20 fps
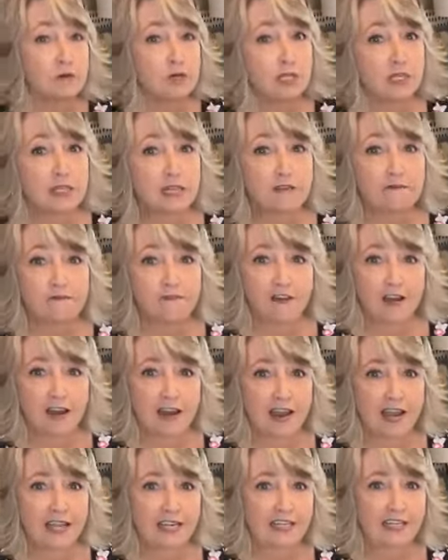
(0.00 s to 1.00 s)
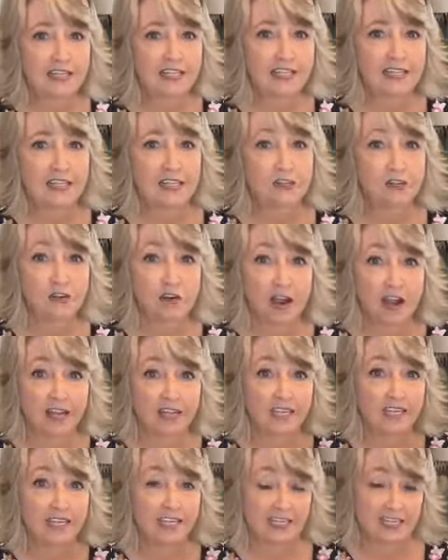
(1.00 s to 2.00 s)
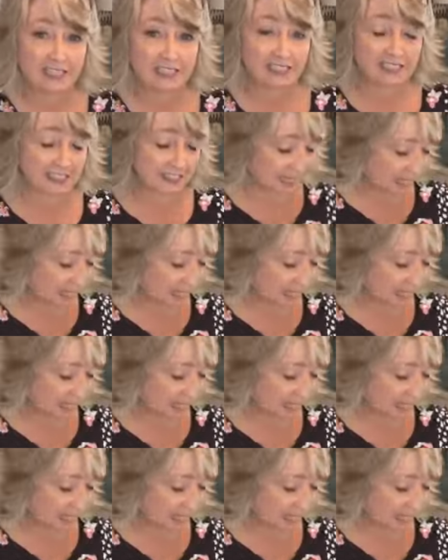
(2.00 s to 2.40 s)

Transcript: really fine glitter on it, and